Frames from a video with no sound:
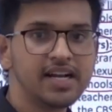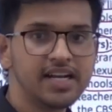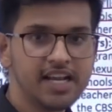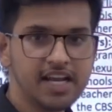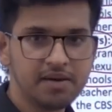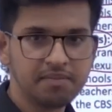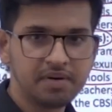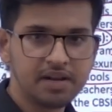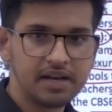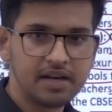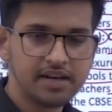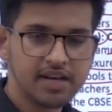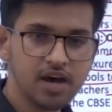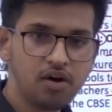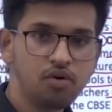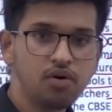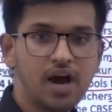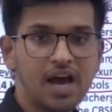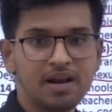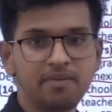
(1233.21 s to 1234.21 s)
table.
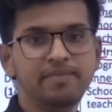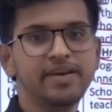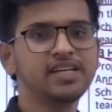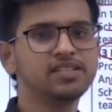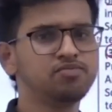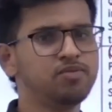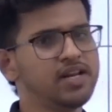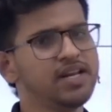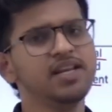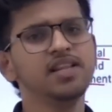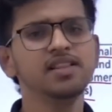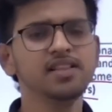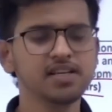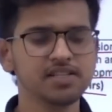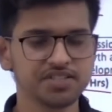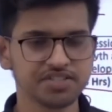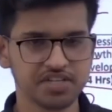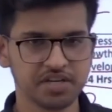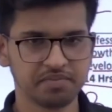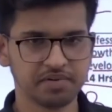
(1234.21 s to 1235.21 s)
Now I'll be explaining
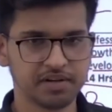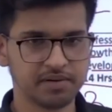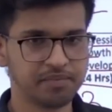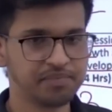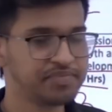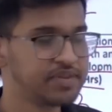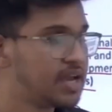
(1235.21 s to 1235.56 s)
this table.